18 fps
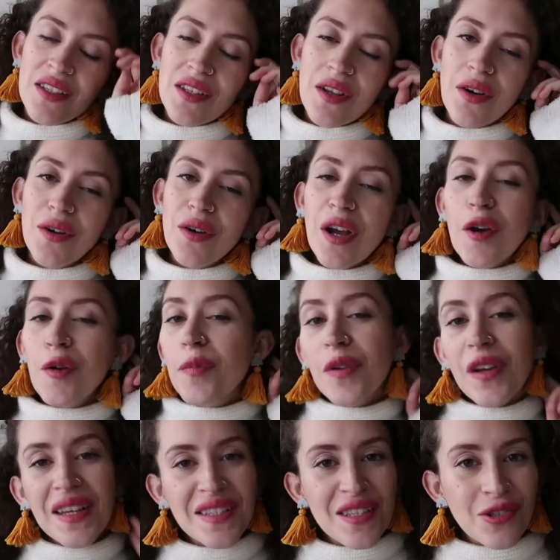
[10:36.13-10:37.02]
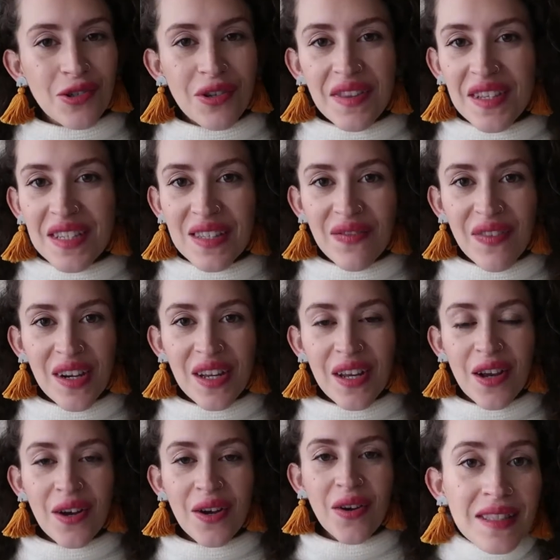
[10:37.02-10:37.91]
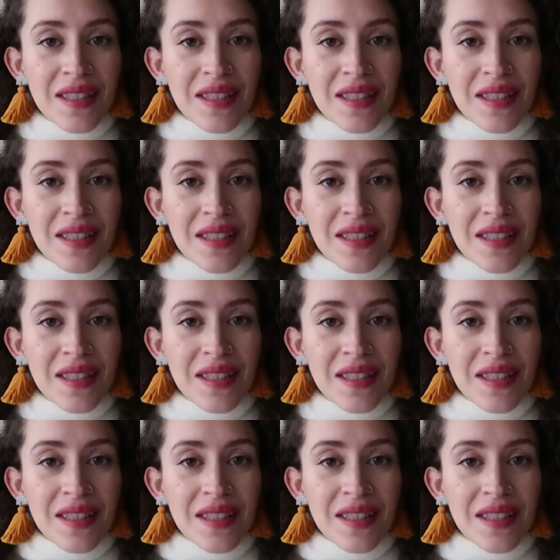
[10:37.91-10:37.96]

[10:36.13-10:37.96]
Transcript: So I hope you guys enjoyed this video.